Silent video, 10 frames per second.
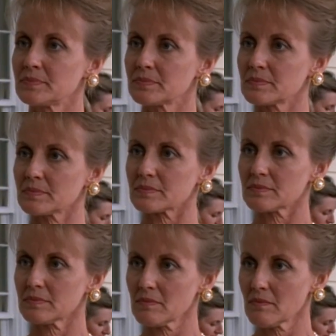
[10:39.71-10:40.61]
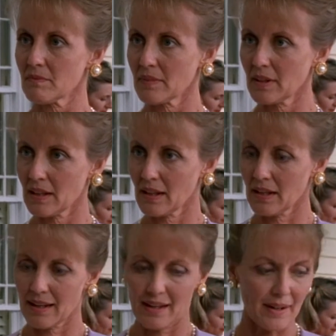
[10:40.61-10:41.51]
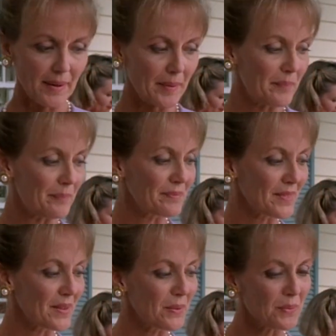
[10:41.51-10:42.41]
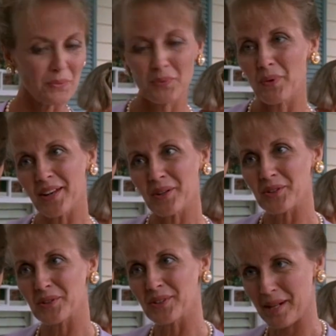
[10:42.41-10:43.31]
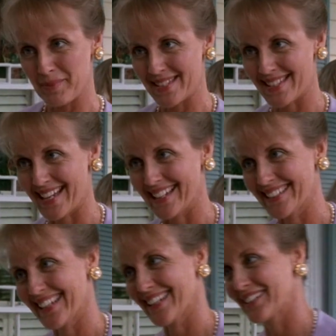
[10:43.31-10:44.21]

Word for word: leans heavily on color analysis, is described as people trying to be perfect.